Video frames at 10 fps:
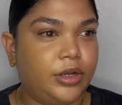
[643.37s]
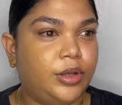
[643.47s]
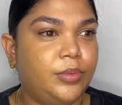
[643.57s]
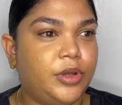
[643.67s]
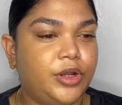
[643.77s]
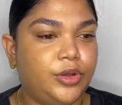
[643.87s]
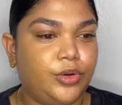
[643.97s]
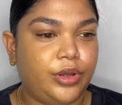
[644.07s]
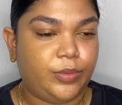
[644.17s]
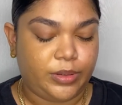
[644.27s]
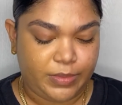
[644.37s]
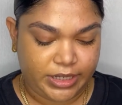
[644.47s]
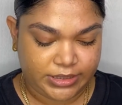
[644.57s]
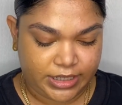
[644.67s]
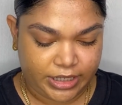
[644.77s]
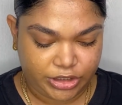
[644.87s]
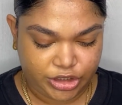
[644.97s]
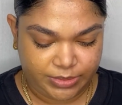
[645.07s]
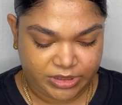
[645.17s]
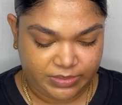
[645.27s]
now I'm gonna go in with my Tarte
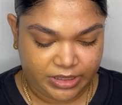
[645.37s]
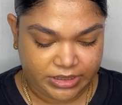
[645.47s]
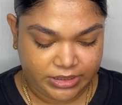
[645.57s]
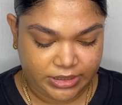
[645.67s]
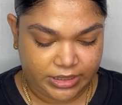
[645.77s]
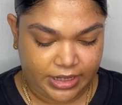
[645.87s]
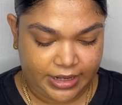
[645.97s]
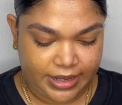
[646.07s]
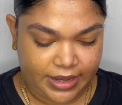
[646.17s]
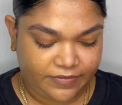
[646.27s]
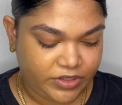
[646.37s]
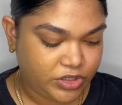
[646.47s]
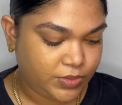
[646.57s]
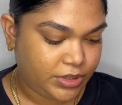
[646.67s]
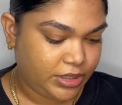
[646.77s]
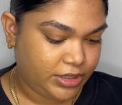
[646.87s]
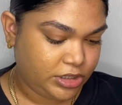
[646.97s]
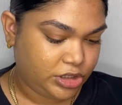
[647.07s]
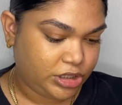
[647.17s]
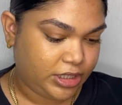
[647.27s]
Shape Tape Concealer, and I have this one in the
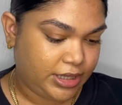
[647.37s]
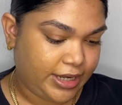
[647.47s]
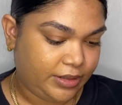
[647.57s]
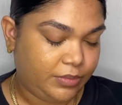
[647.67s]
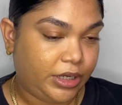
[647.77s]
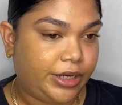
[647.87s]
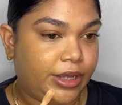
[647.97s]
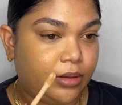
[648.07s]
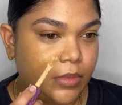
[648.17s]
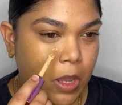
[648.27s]
shade Light Medium.